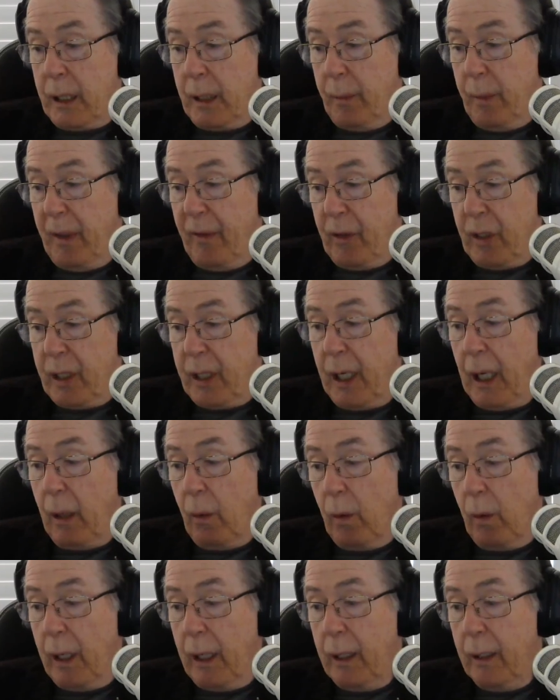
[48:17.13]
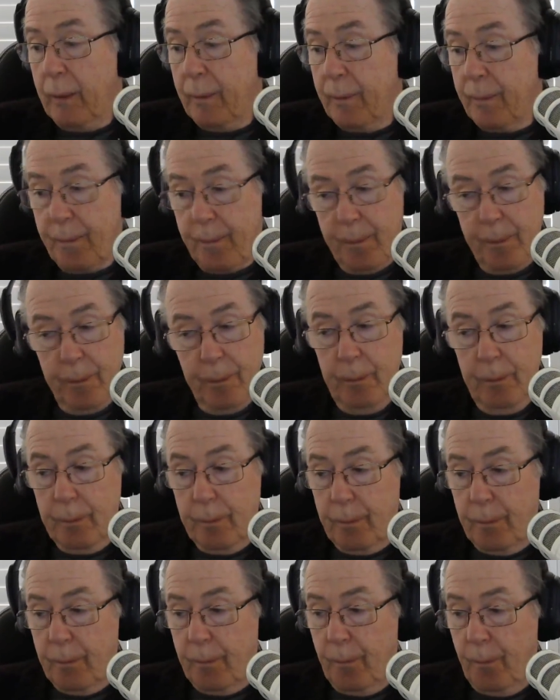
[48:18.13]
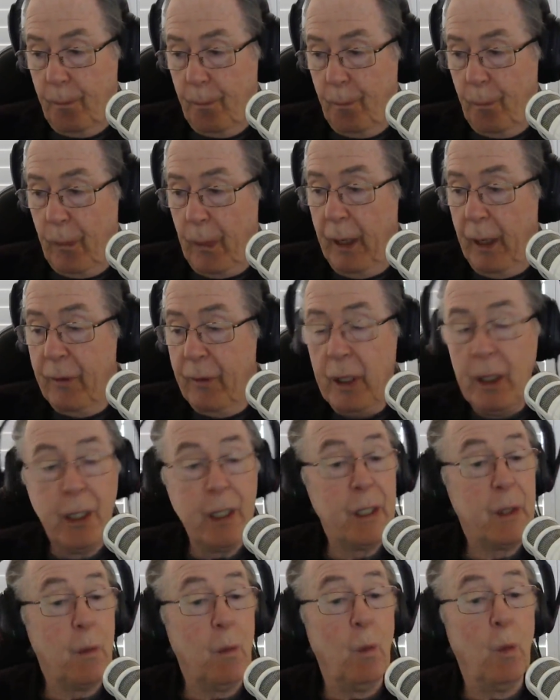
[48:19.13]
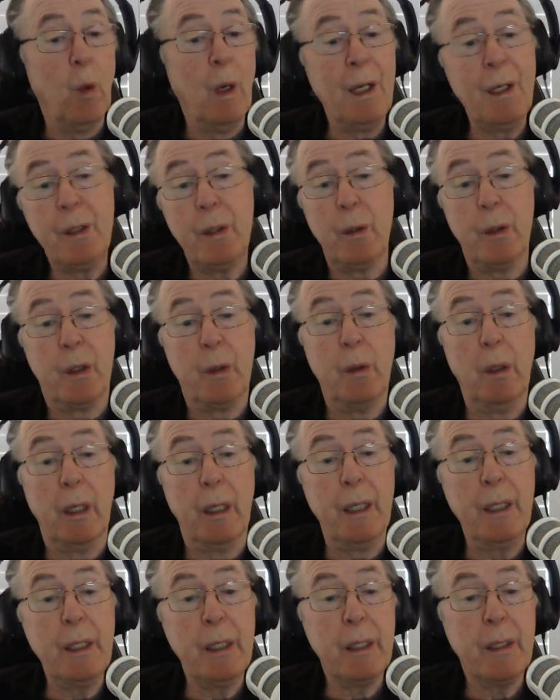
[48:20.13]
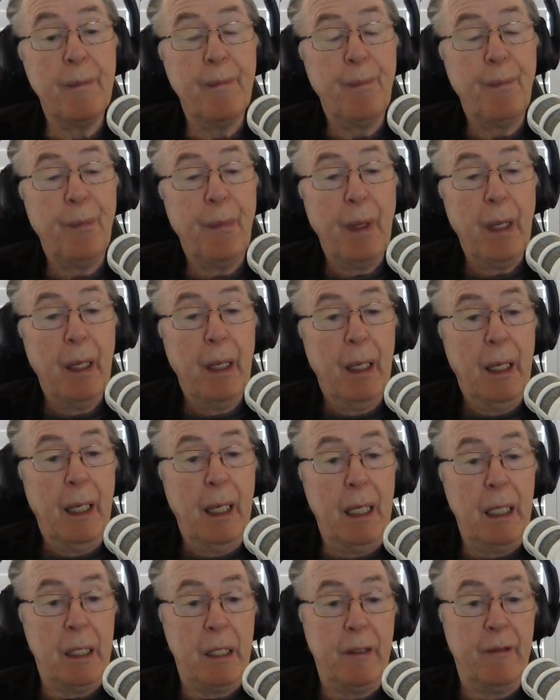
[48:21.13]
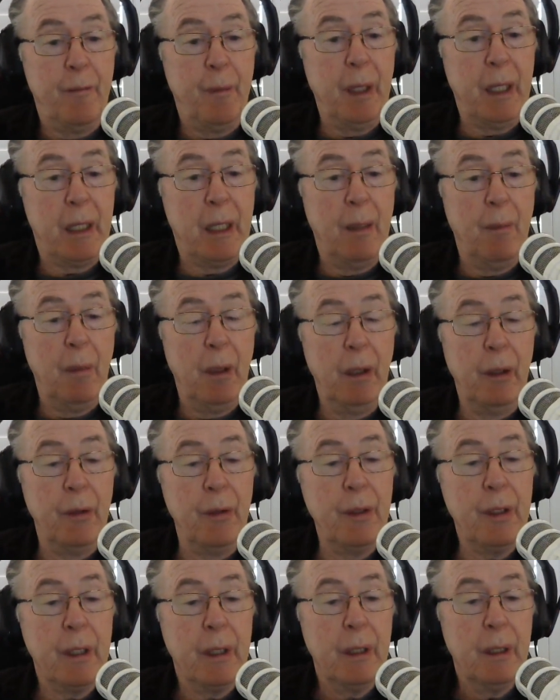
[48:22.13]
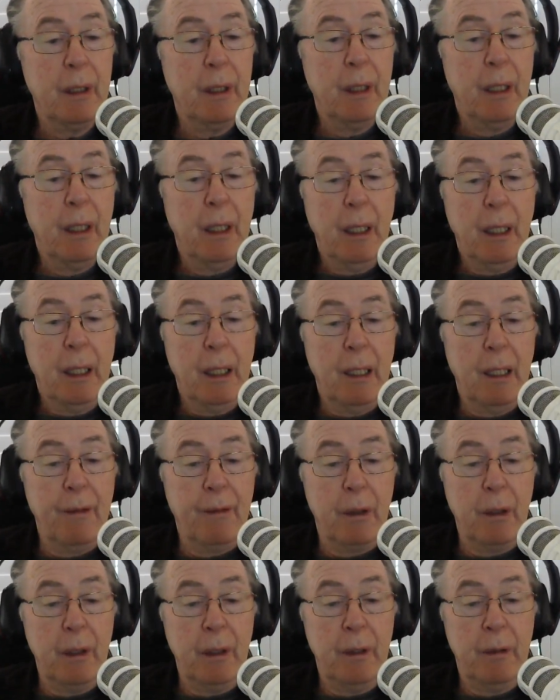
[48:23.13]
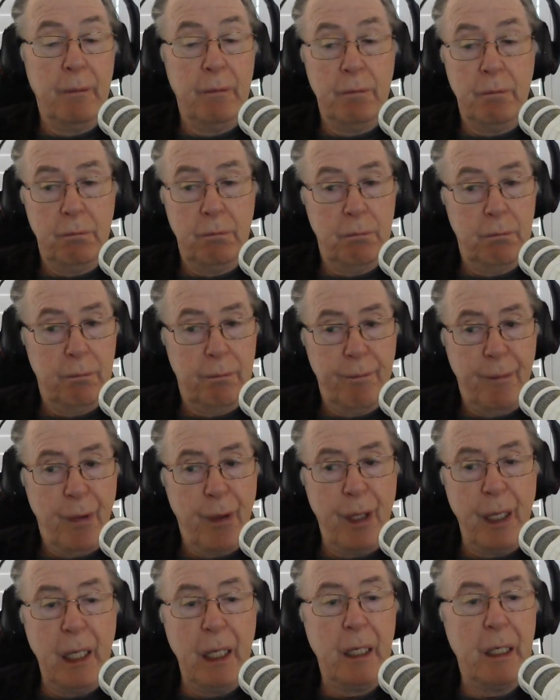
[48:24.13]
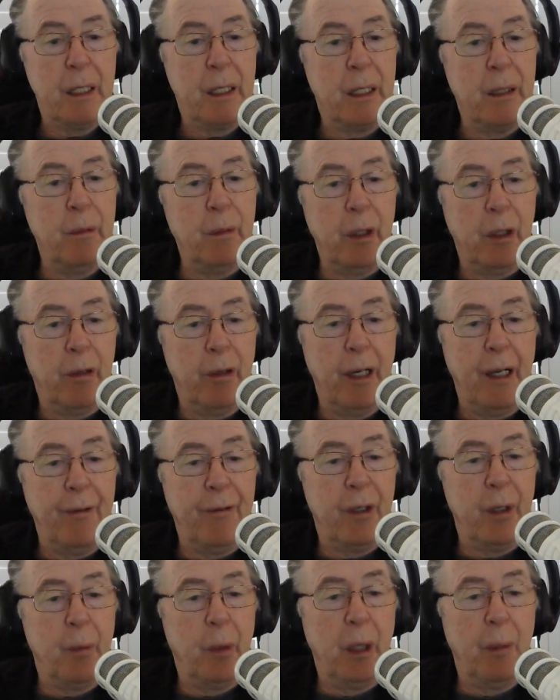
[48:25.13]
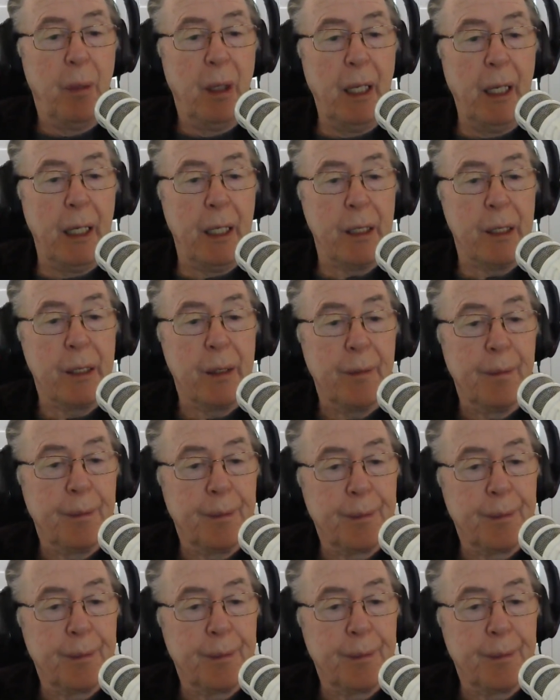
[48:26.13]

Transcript: as a bit of a segue, I've noticed once or twice as I've picked up loot, I've gotten things that were crafted by players.